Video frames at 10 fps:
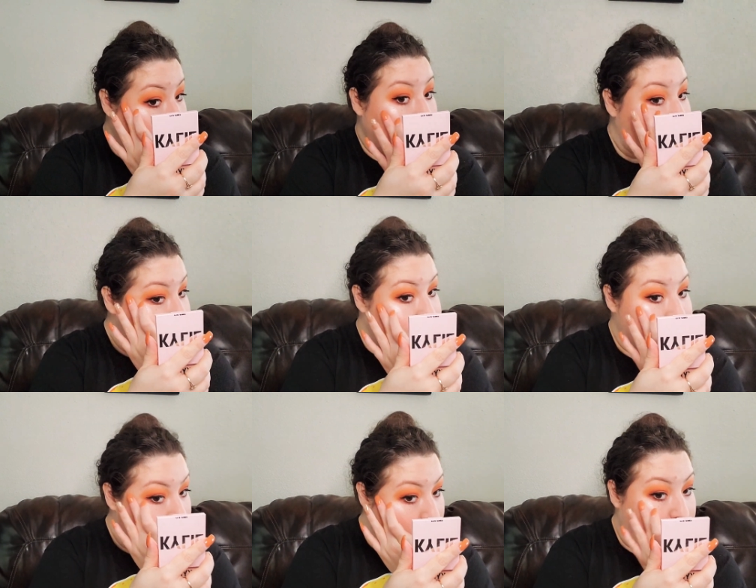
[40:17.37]
It's
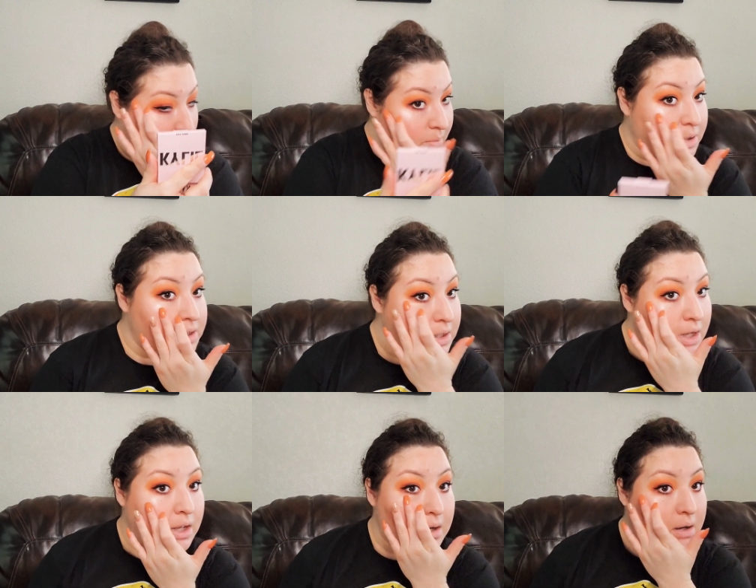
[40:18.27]
so pigmented.